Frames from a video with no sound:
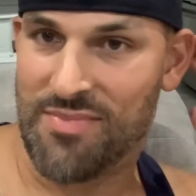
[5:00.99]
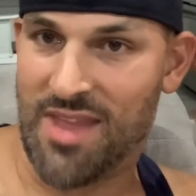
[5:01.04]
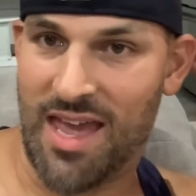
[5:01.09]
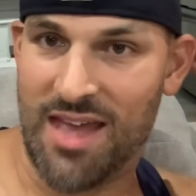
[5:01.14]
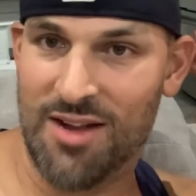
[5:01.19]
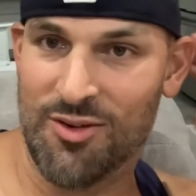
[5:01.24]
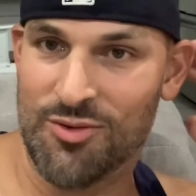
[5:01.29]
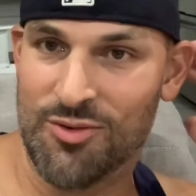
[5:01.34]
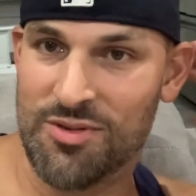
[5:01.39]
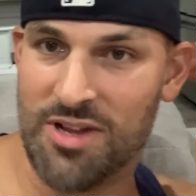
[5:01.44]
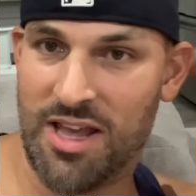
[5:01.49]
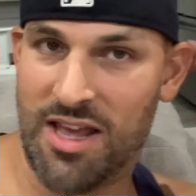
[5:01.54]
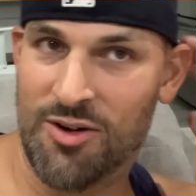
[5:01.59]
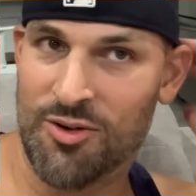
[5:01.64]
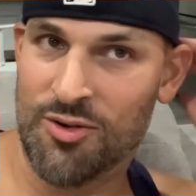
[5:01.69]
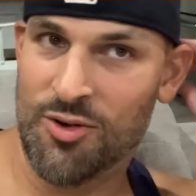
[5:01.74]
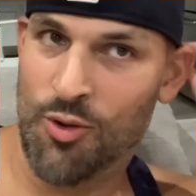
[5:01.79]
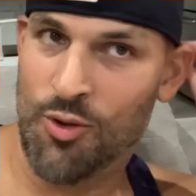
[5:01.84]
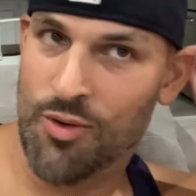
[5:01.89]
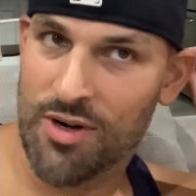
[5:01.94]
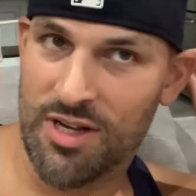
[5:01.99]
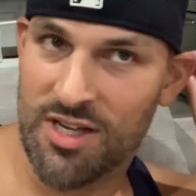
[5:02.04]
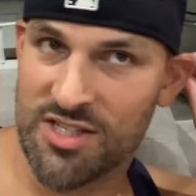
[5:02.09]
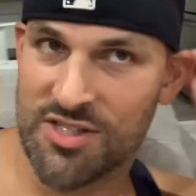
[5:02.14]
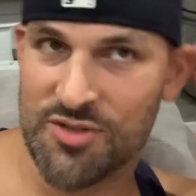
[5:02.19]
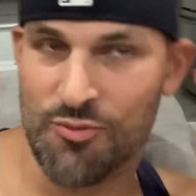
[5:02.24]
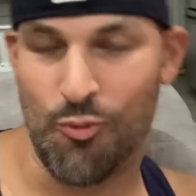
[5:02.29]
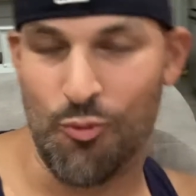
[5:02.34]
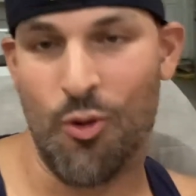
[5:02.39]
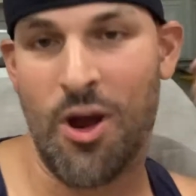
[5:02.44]
I don't know what
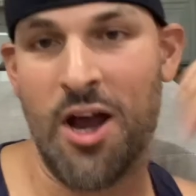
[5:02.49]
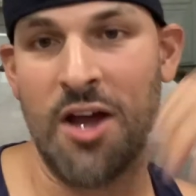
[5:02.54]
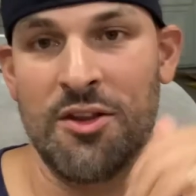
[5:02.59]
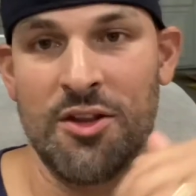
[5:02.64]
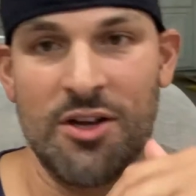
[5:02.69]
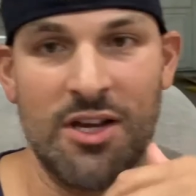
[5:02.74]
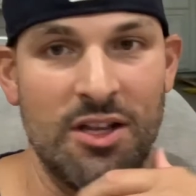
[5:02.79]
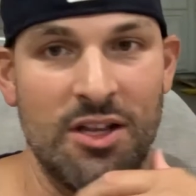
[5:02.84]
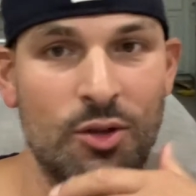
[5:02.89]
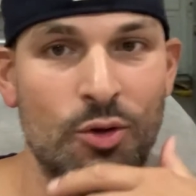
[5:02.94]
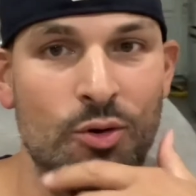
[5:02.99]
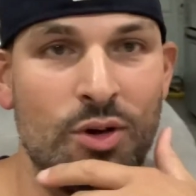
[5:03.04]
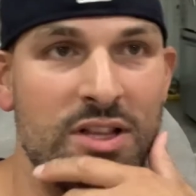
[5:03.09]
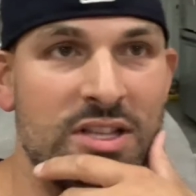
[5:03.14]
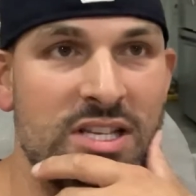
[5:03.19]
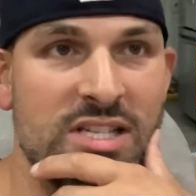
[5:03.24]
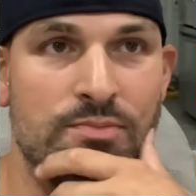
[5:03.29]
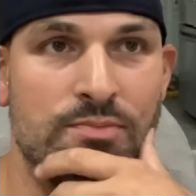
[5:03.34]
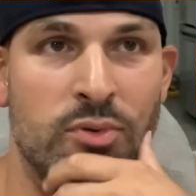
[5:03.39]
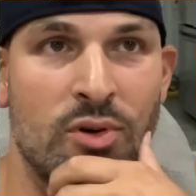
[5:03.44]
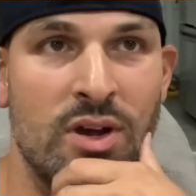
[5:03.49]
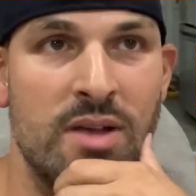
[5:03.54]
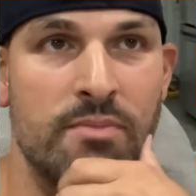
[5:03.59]
else Wilder can do at this point